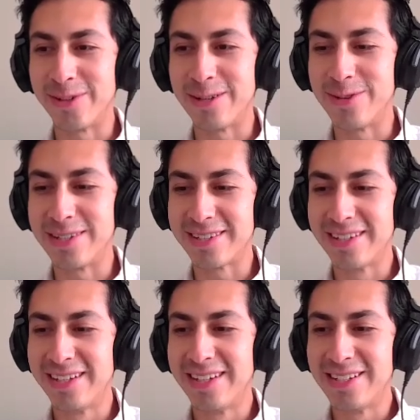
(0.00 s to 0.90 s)
It was
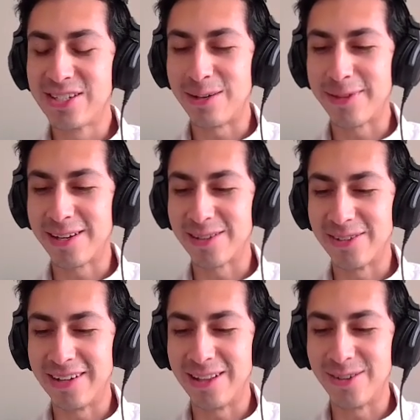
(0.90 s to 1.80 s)

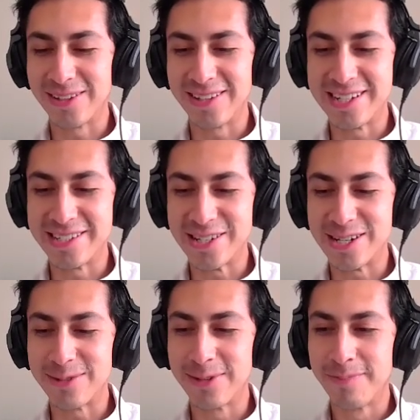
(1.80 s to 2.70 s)
something along the lines
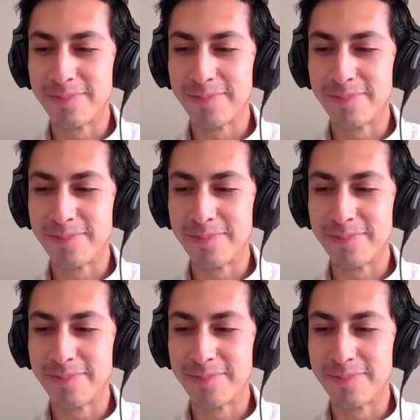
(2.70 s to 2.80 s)
of,